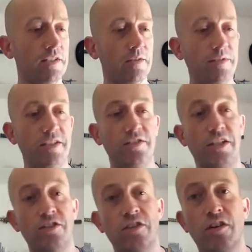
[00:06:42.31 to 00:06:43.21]
I mean, he's
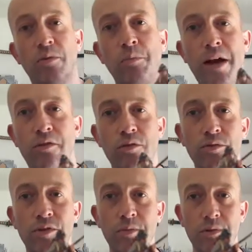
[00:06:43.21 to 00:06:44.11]
actually got a barrel
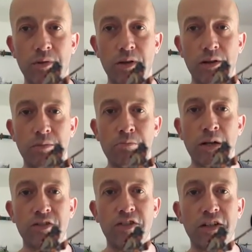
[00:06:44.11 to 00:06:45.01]
from a
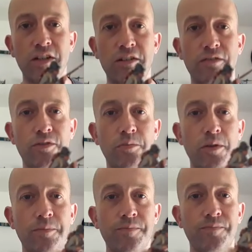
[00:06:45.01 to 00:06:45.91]
musket
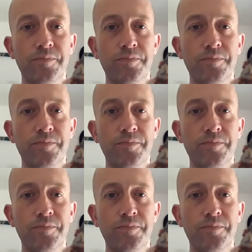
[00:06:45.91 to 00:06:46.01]
from